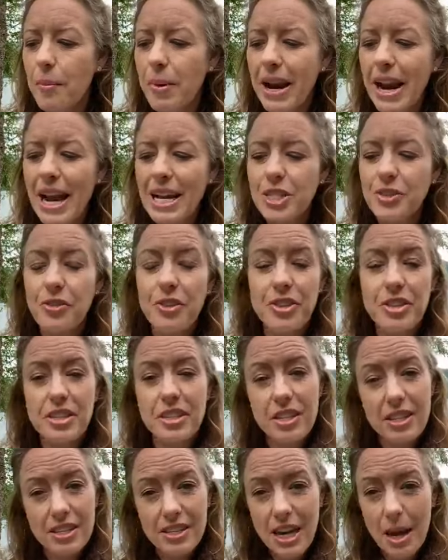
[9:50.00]
But as for the
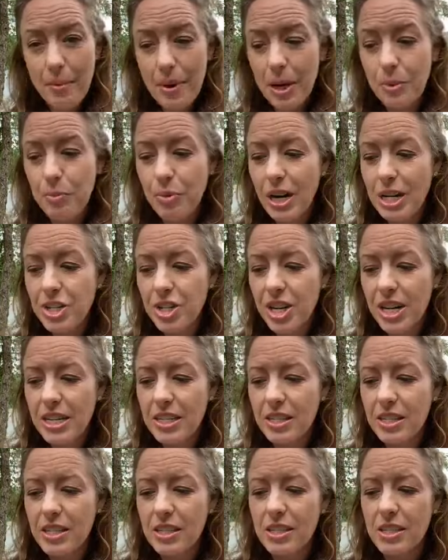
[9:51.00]
systemic
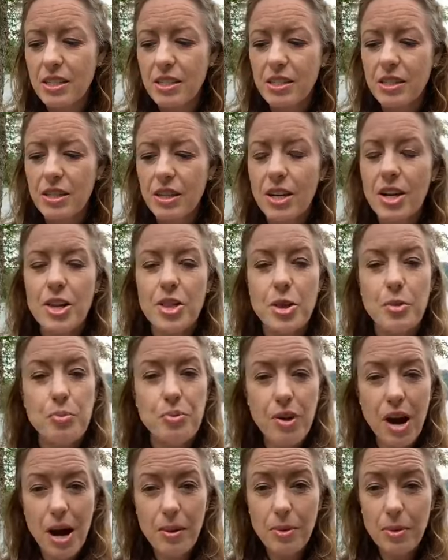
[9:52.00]
prejudices, the
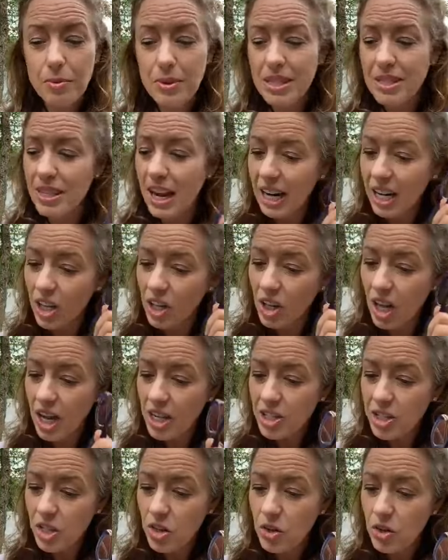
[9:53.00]
problem is
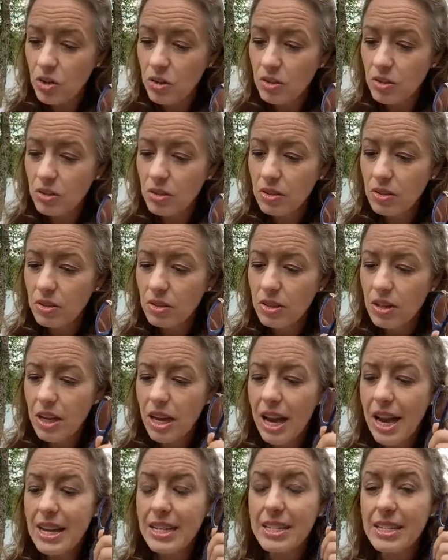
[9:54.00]
psychological,
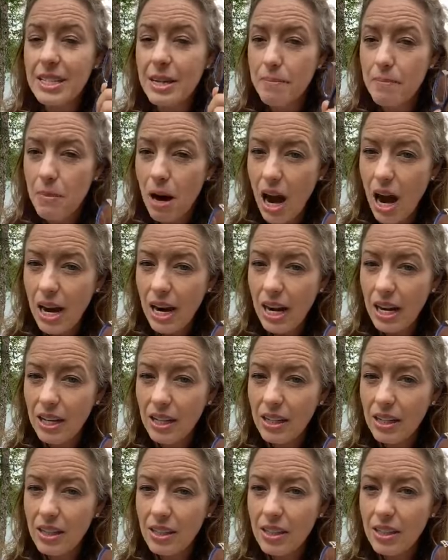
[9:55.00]
it's
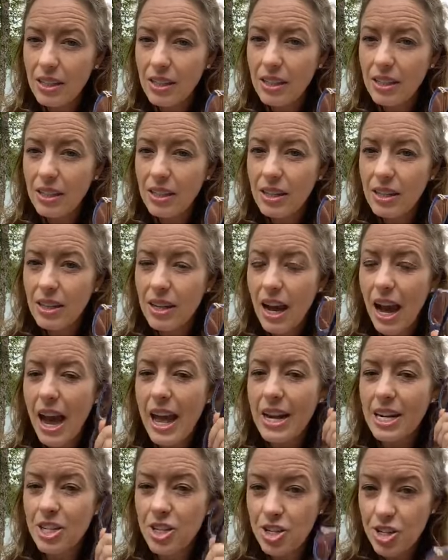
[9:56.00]
demonic,
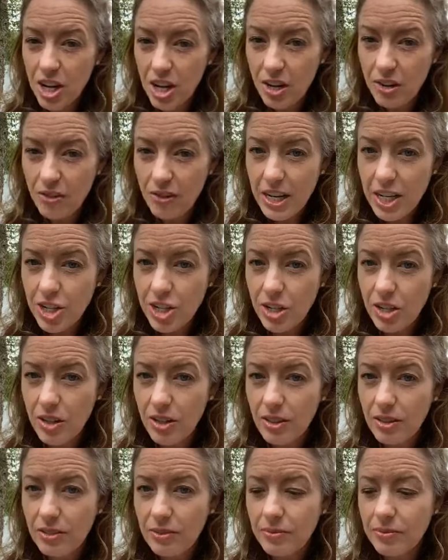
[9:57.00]
and it's
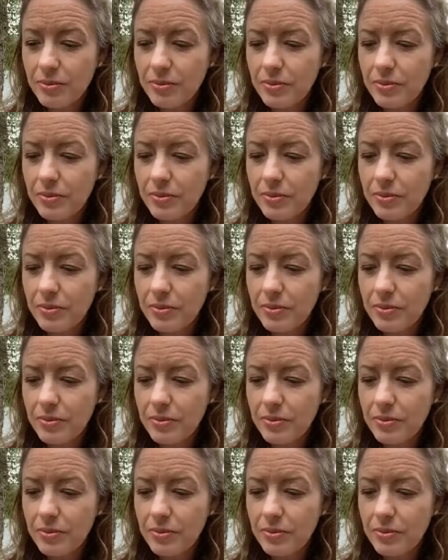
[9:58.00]
generational.